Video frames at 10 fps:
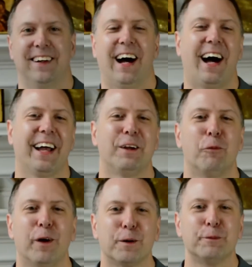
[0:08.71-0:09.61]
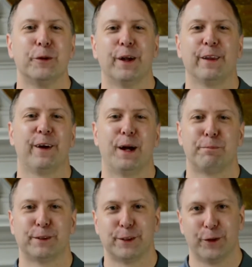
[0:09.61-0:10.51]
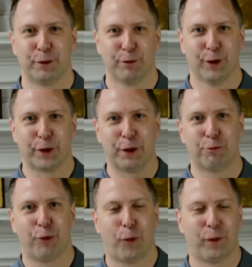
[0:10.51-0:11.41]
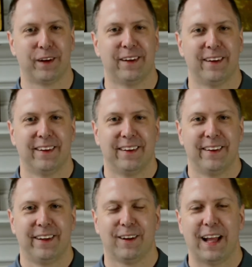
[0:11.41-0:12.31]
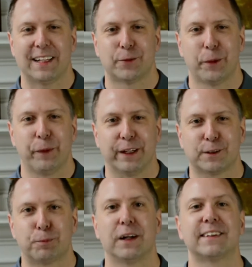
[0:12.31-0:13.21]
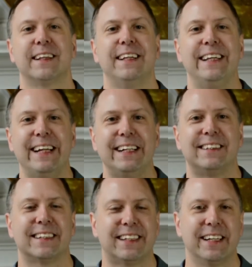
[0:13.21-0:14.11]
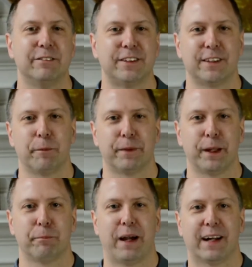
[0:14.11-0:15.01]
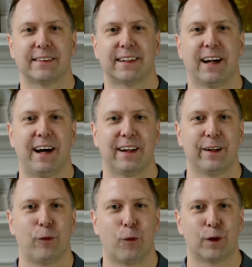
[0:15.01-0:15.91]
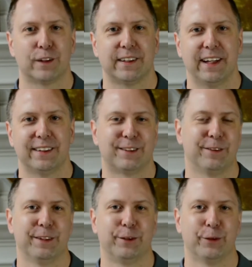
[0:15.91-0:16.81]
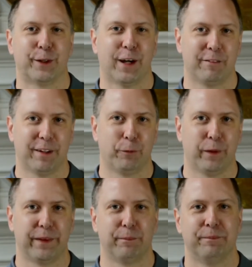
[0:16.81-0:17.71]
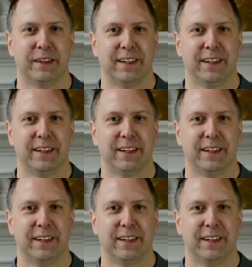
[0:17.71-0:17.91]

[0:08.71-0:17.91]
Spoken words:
Hi, and welcome to another episode of Looking Forward. Last week we expressed the need to give something back to God in order to enter into a covenant with Him.